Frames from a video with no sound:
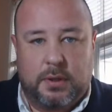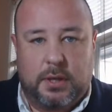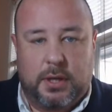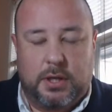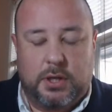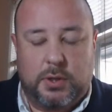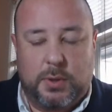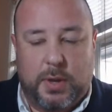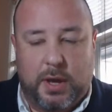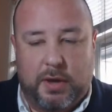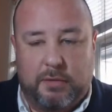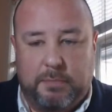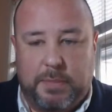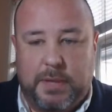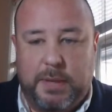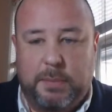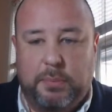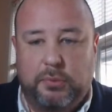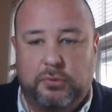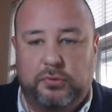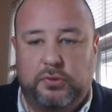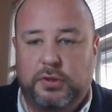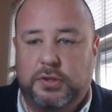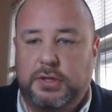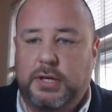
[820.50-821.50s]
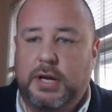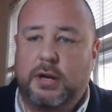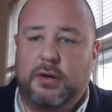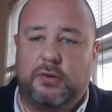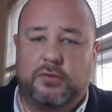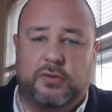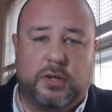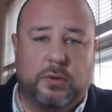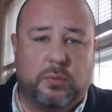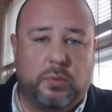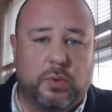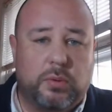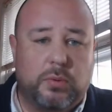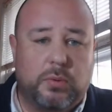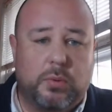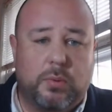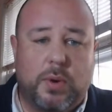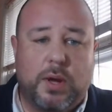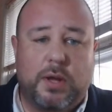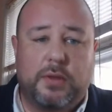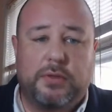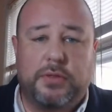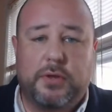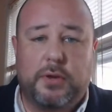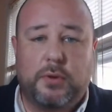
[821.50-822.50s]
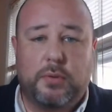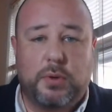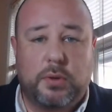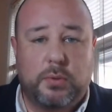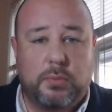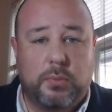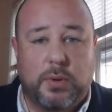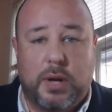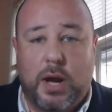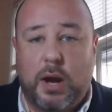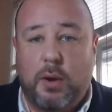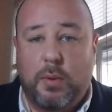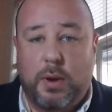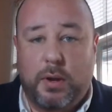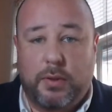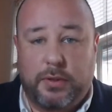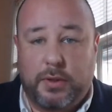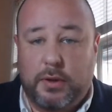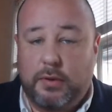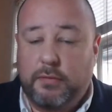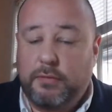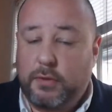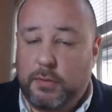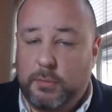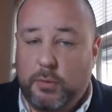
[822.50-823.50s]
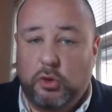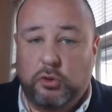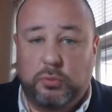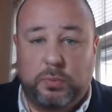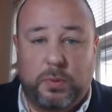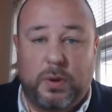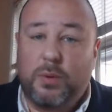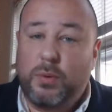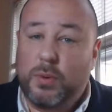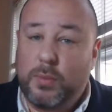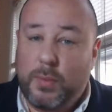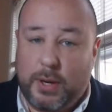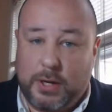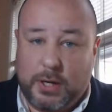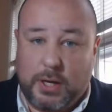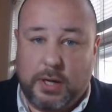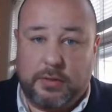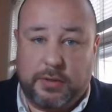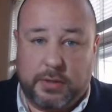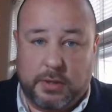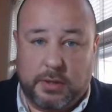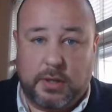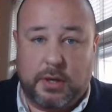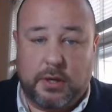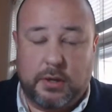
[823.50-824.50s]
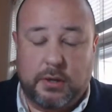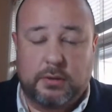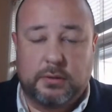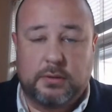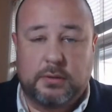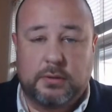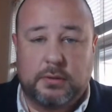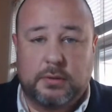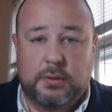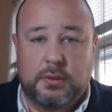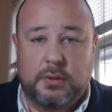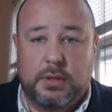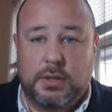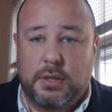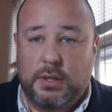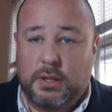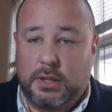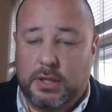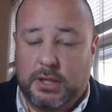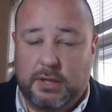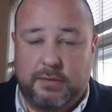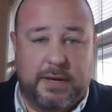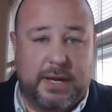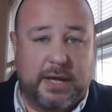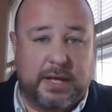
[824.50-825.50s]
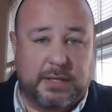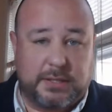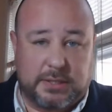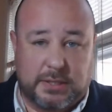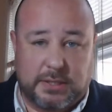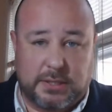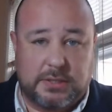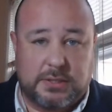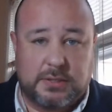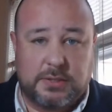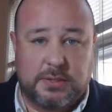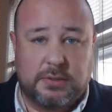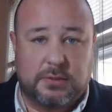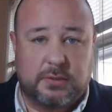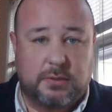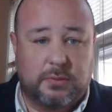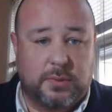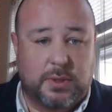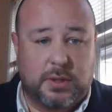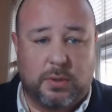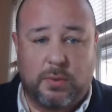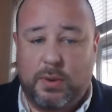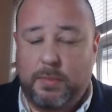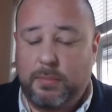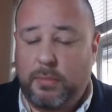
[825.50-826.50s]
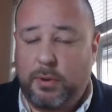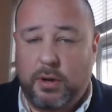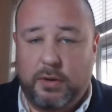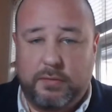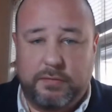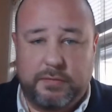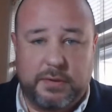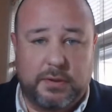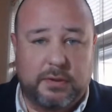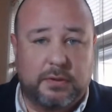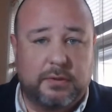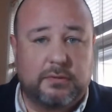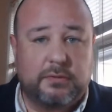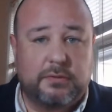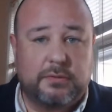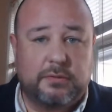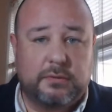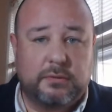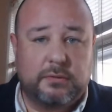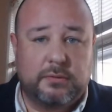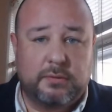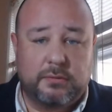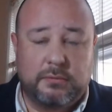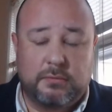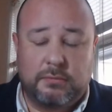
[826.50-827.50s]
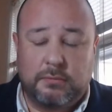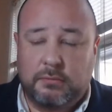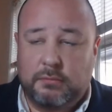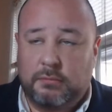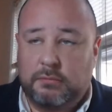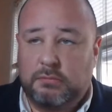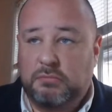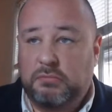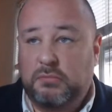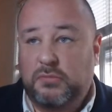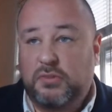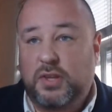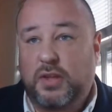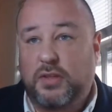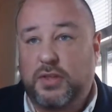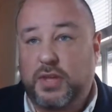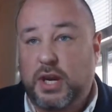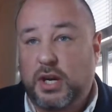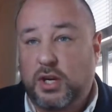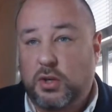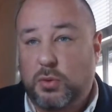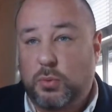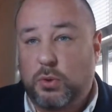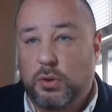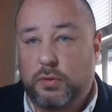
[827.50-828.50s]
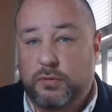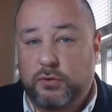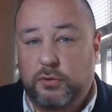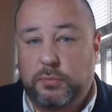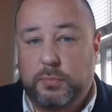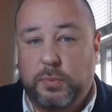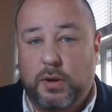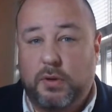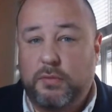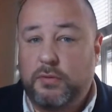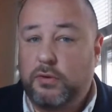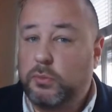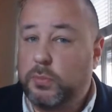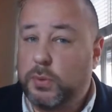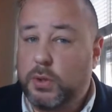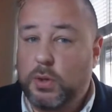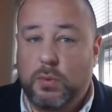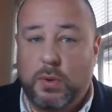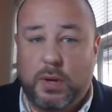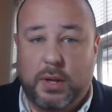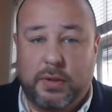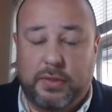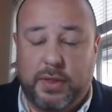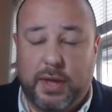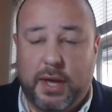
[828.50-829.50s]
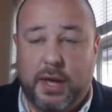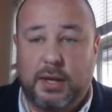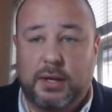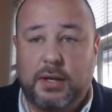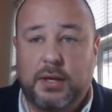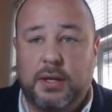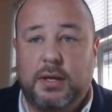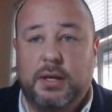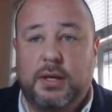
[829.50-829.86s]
and you have people sit down and say, what do we want there? What do we not want there? For the most part, we want nothing there. Leave it as is. We don't want ball fields. It's not the end of the world if it's ball fields. We don't want that.